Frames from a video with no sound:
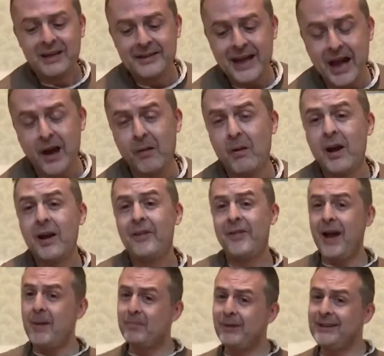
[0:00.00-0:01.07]
Now,
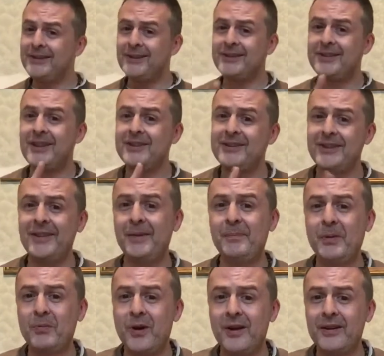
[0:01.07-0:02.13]
that brings us to
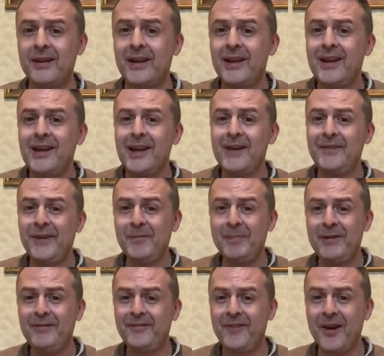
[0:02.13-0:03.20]
number 1. If you've
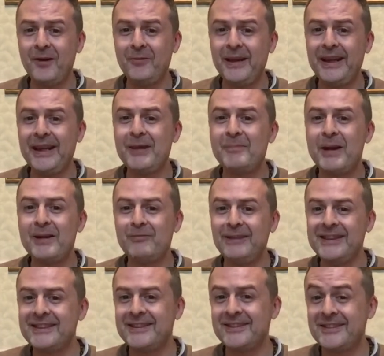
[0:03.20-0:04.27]
been following my
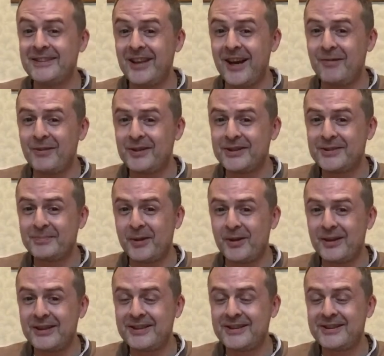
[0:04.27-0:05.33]
recent Star Wars
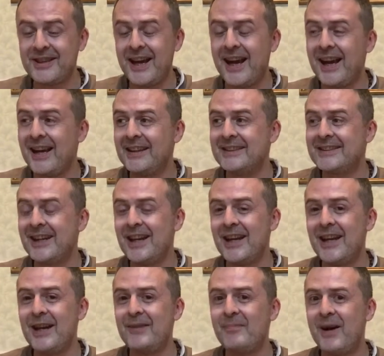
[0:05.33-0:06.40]
books and
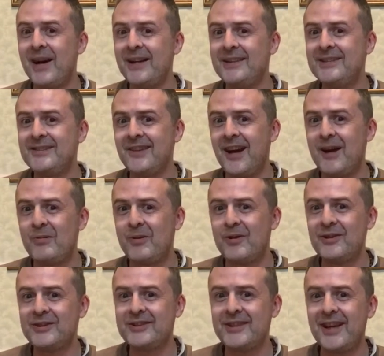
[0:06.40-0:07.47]
my Star
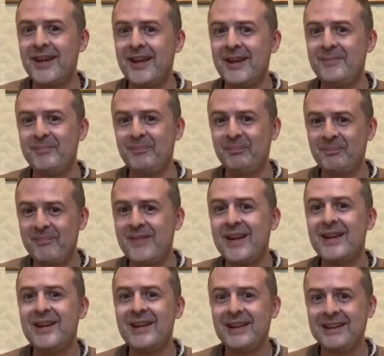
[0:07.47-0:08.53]
Wars
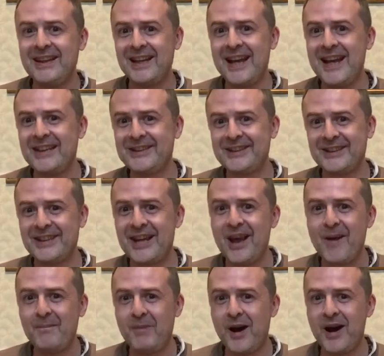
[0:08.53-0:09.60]
collection
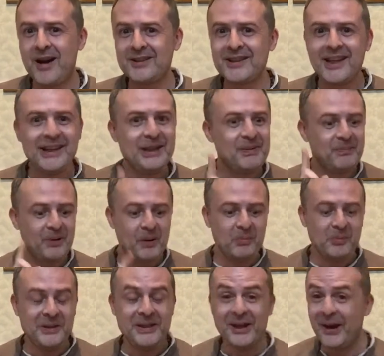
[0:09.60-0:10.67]
parts, you'll
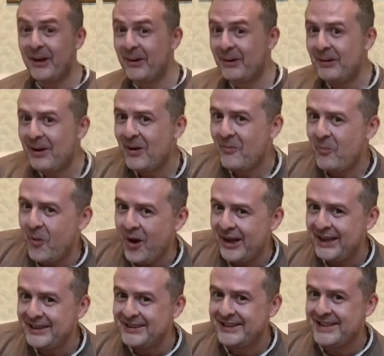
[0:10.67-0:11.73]
probably know what
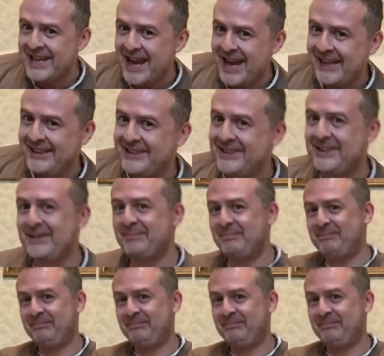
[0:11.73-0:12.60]
is next.